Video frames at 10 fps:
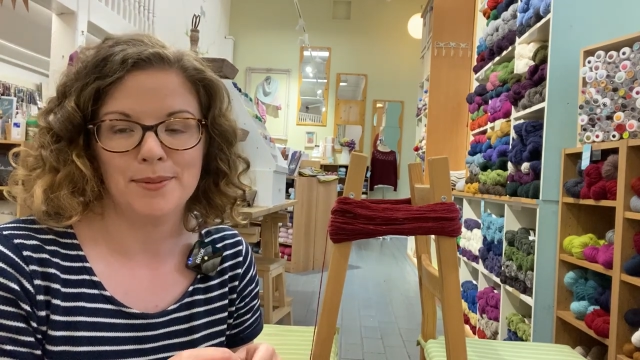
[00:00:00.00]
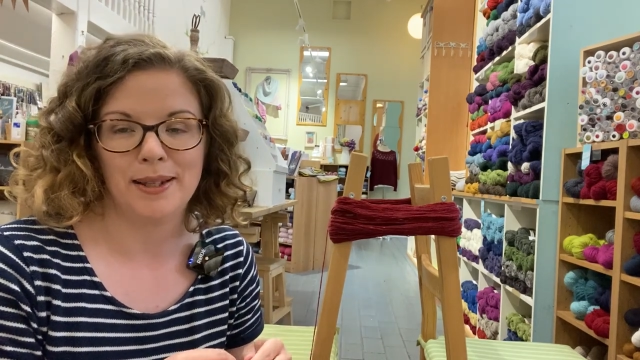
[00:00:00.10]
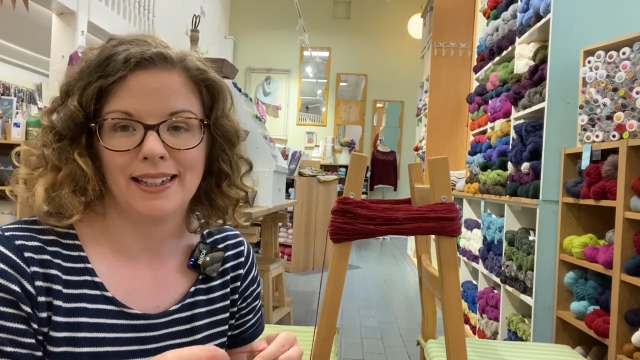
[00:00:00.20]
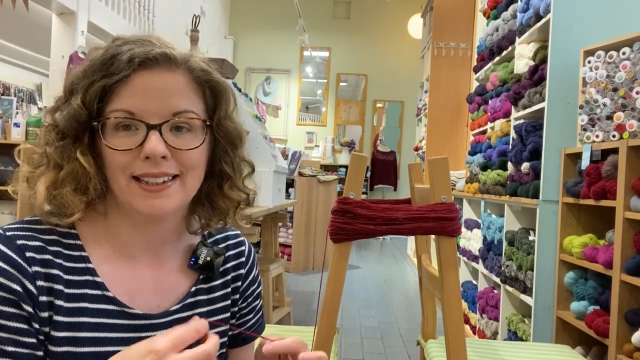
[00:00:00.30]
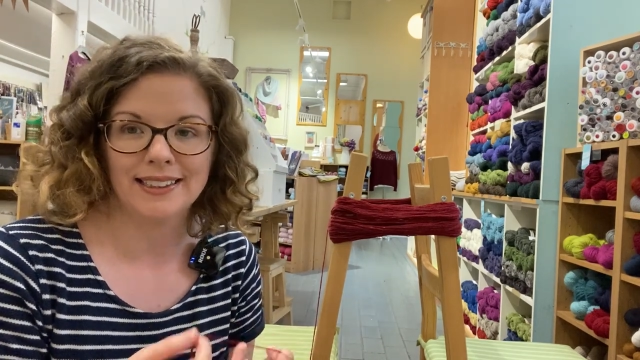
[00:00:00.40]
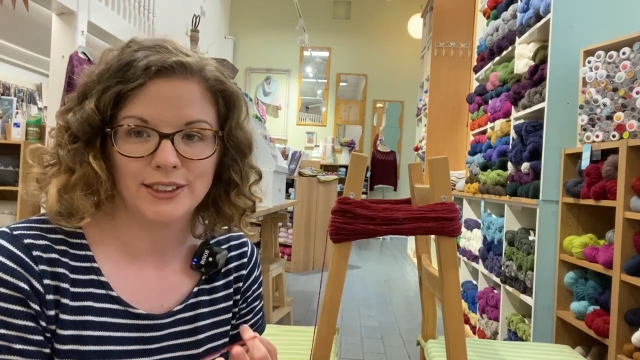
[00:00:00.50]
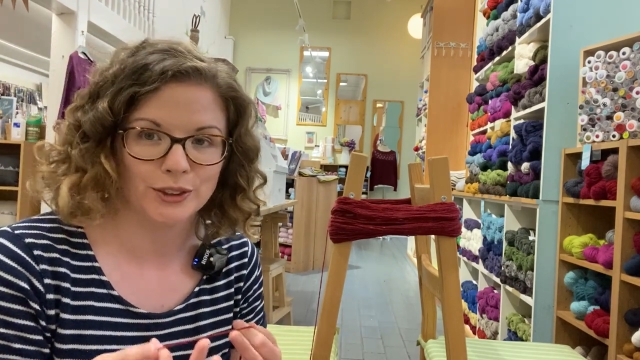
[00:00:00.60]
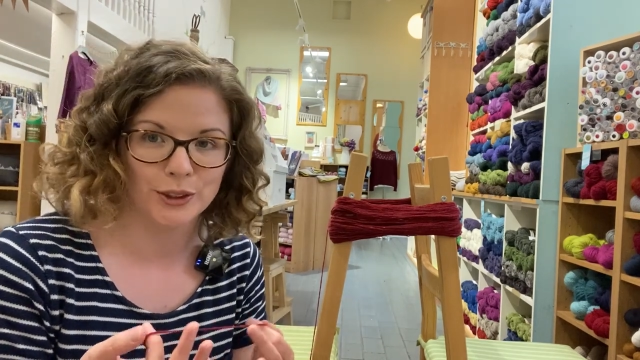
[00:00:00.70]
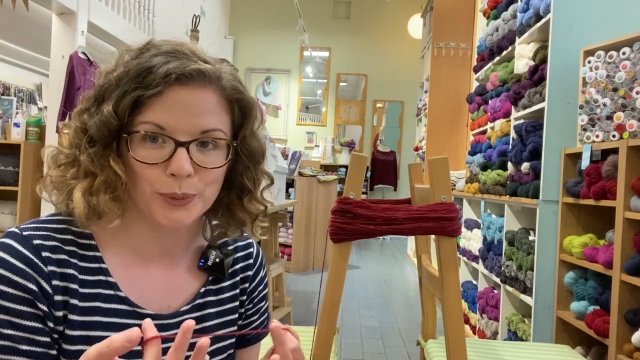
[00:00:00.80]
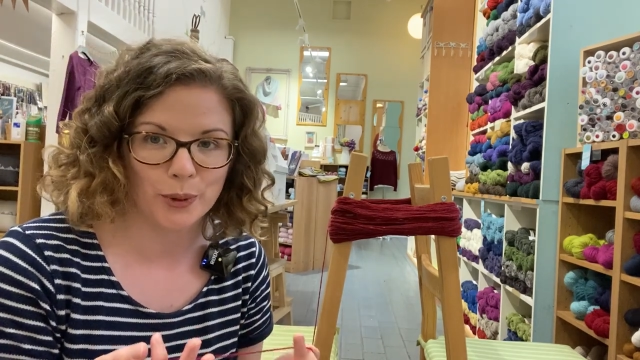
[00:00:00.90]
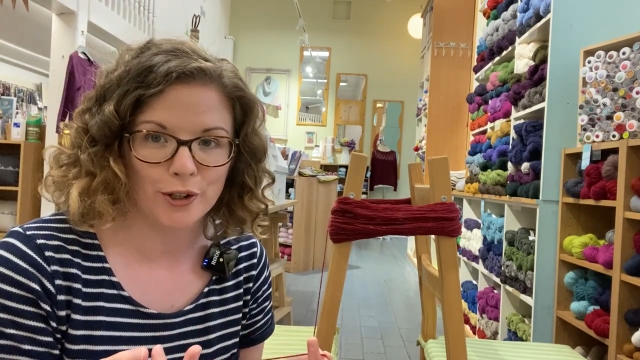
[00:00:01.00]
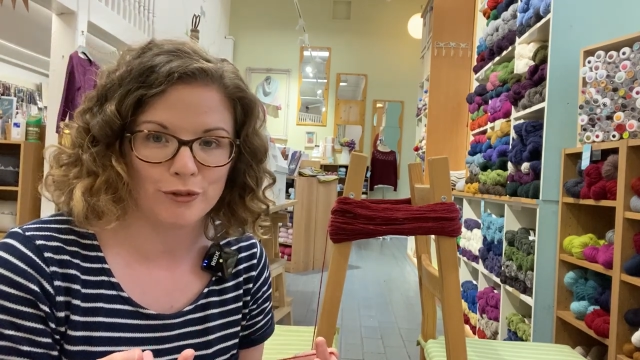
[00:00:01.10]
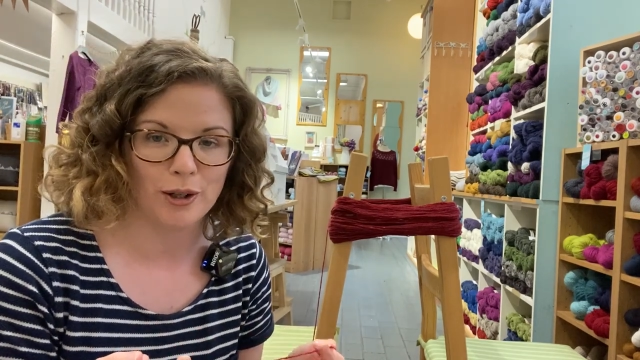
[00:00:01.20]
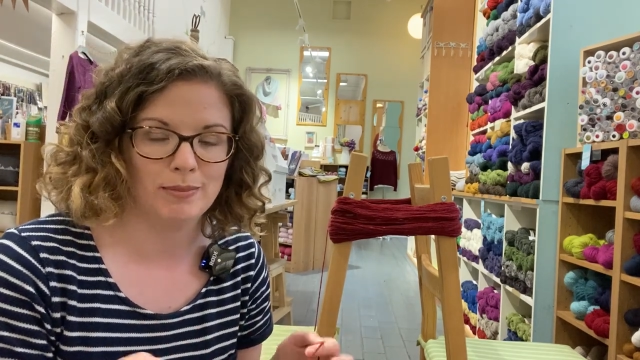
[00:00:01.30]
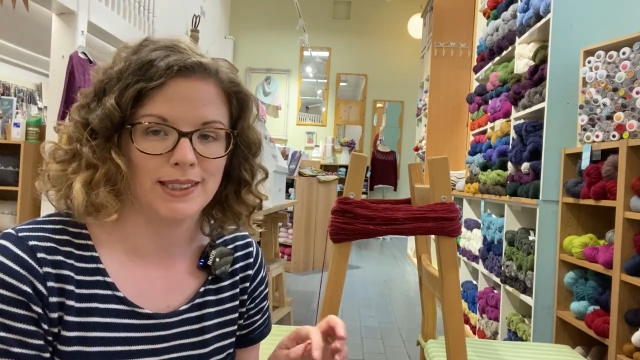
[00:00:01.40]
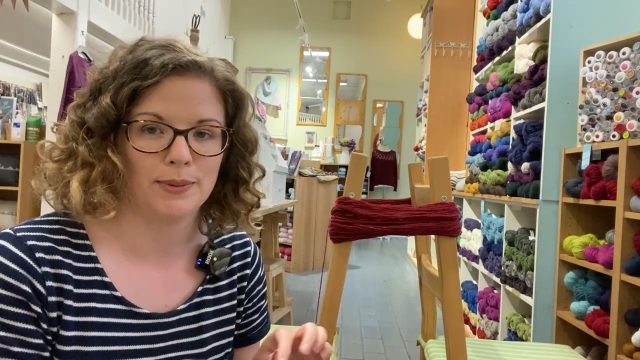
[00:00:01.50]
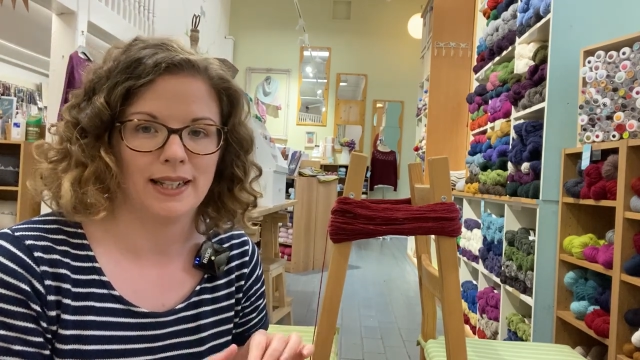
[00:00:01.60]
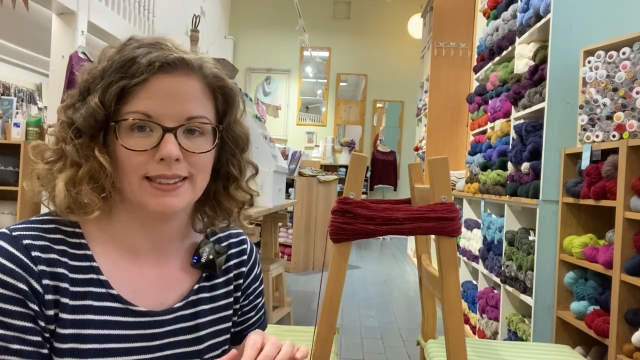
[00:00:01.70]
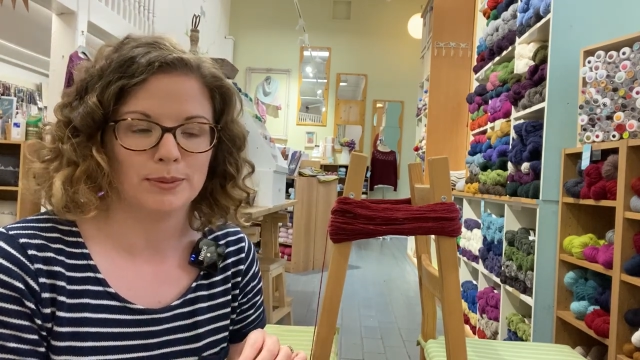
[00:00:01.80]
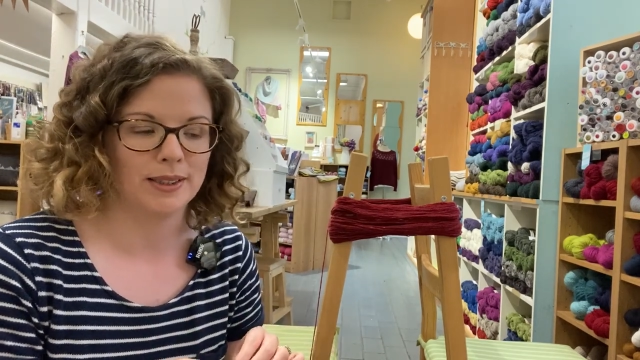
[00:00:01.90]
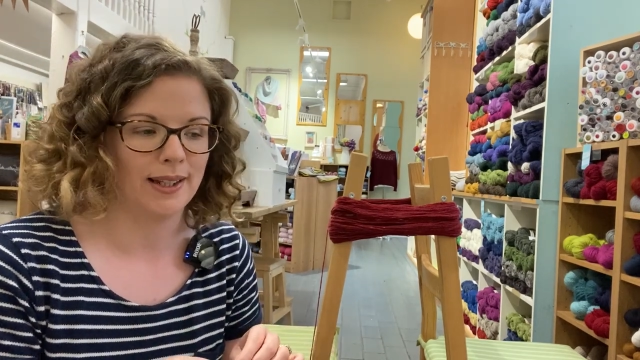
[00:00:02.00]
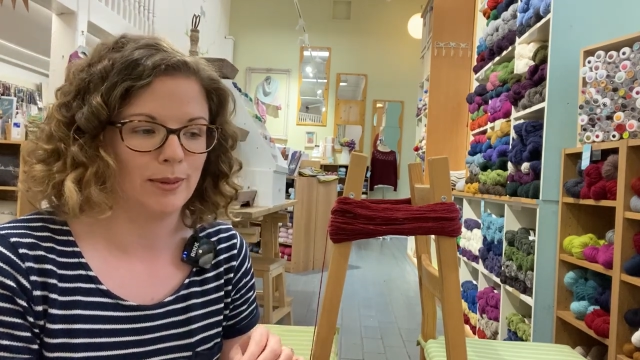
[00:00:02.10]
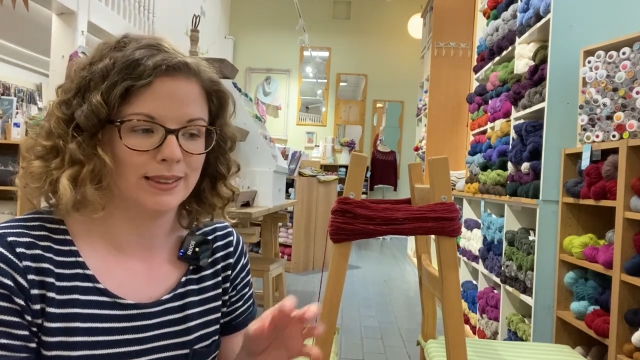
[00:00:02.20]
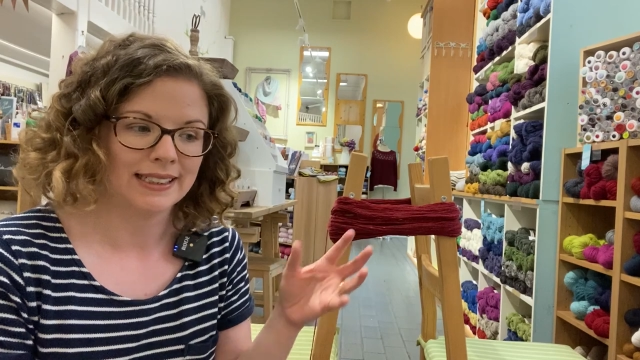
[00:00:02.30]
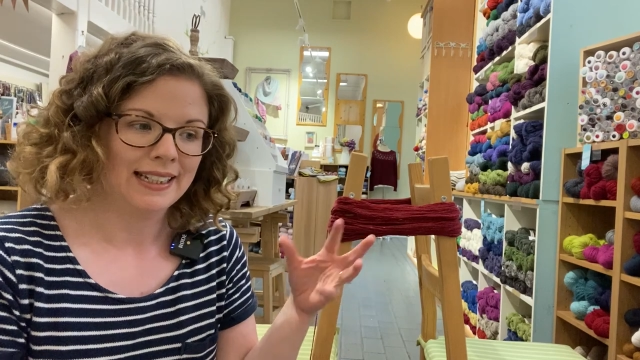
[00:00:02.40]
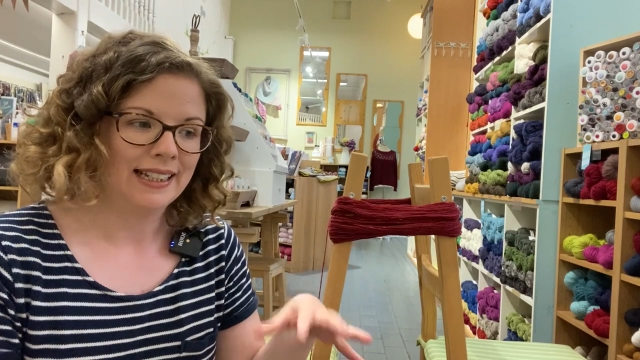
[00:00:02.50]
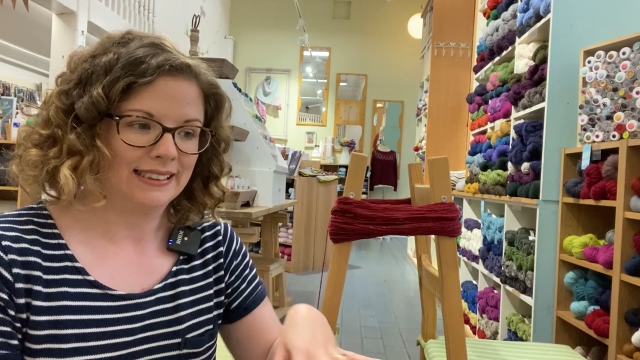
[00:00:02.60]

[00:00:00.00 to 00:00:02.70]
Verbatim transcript: a little easier to work from as well sometimes.